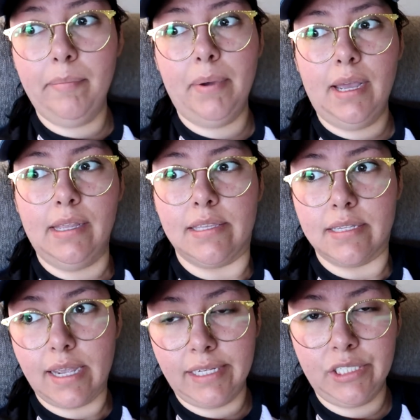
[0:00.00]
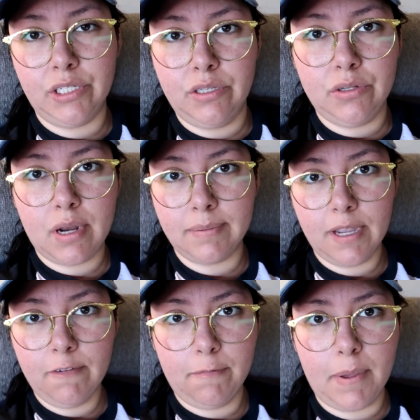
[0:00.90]
but I just dropped
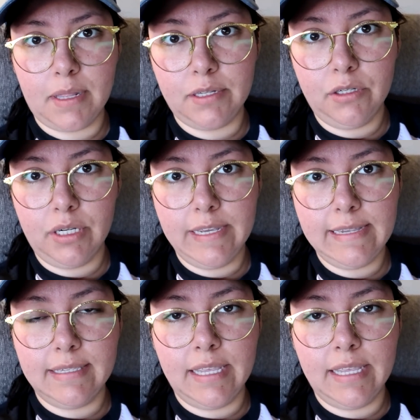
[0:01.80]
off Bellatrix.